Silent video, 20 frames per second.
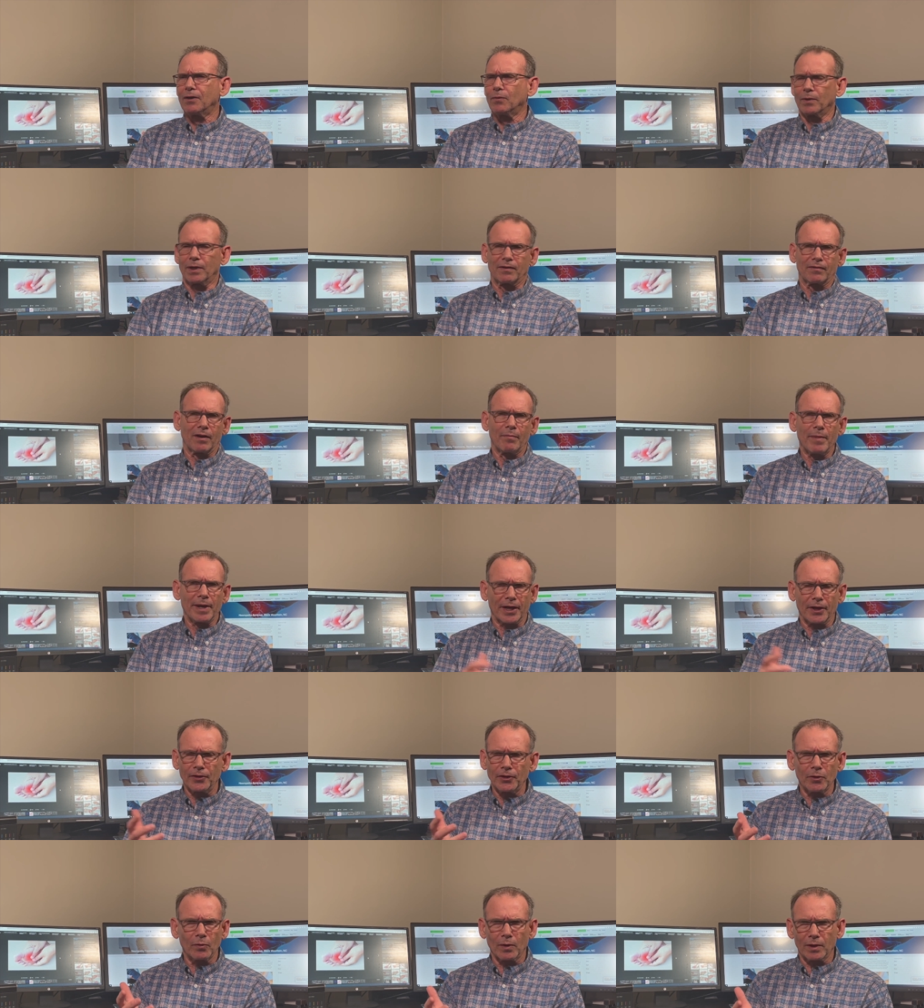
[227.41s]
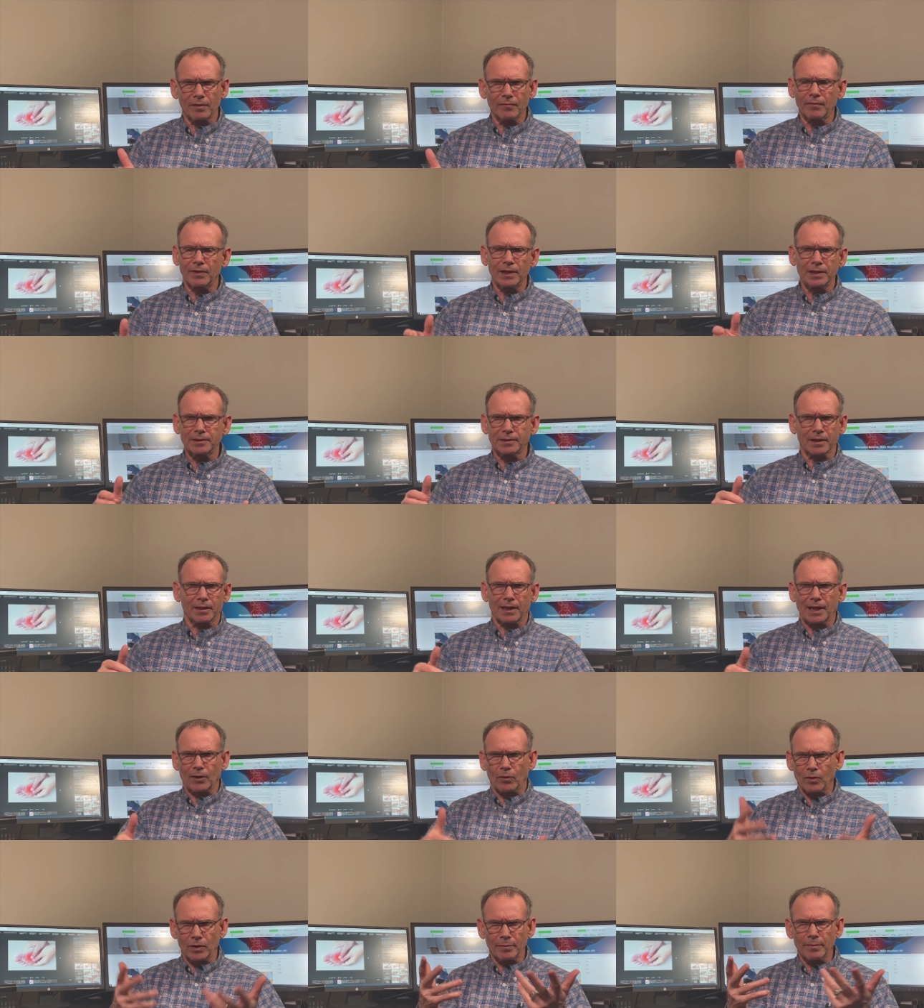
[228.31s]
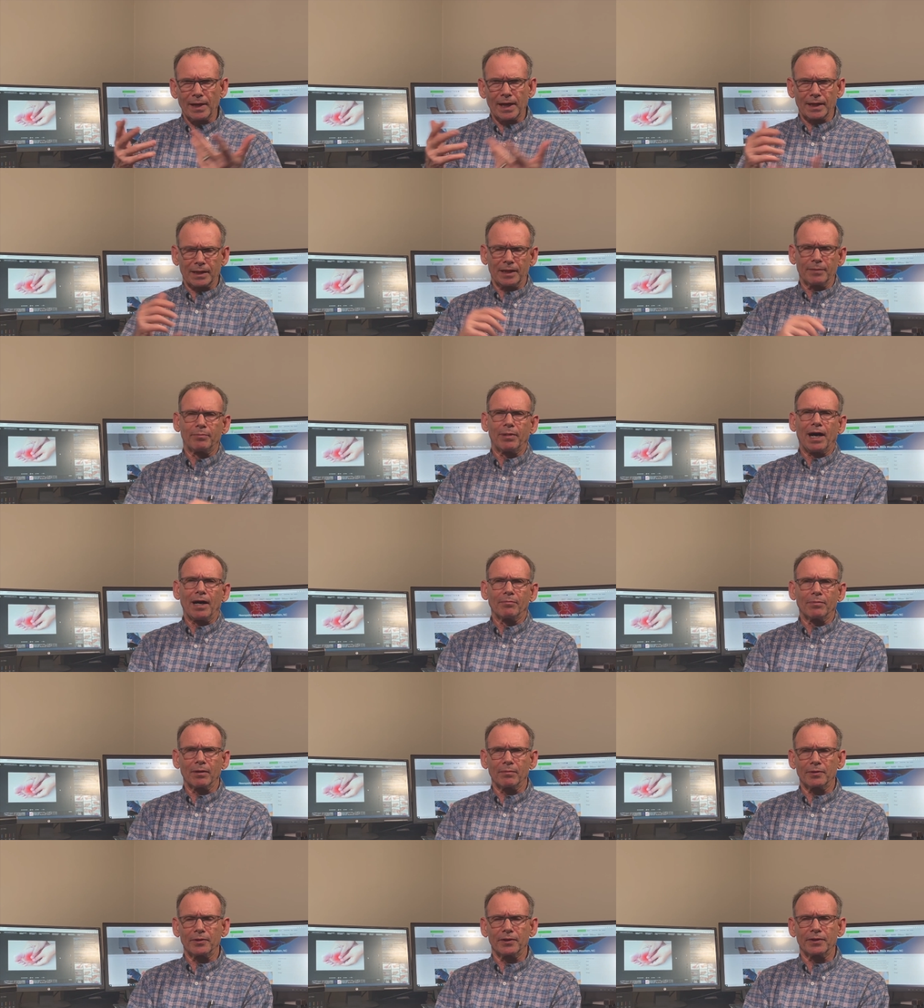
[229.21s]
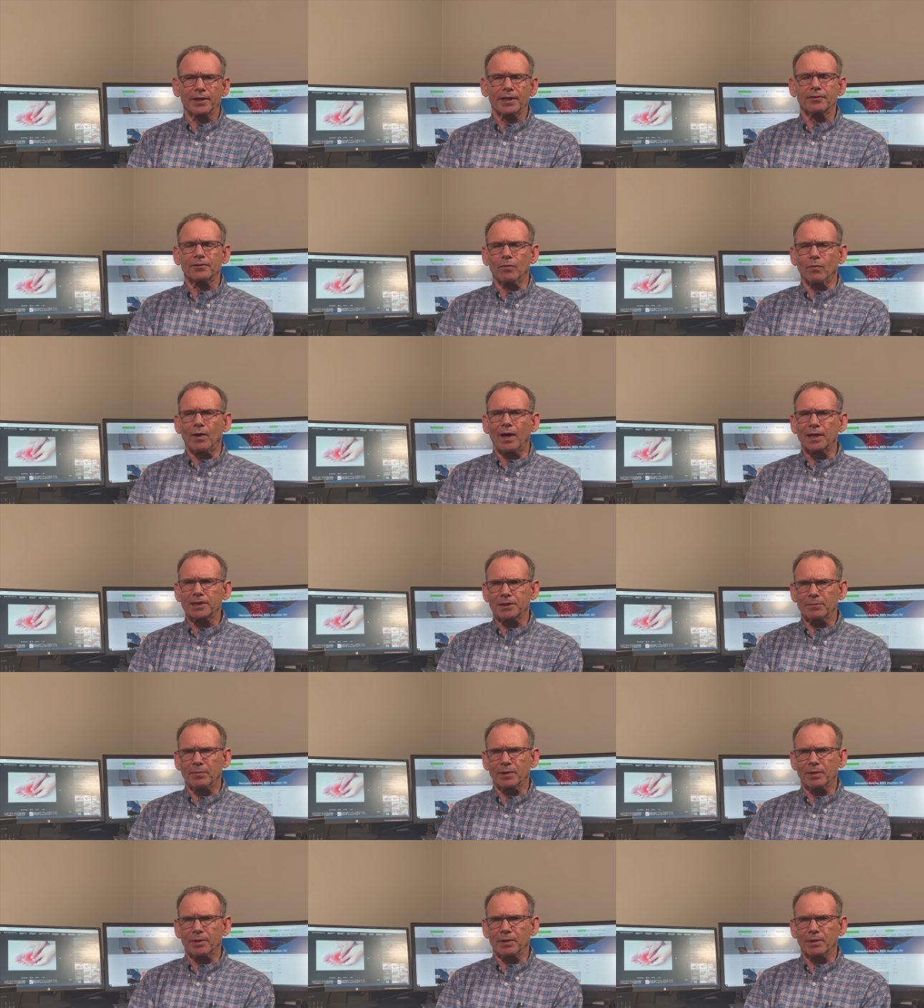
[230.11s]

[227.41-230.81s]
whenever I make a new one of these, it'll like automatically pop up and you'll get to watch it.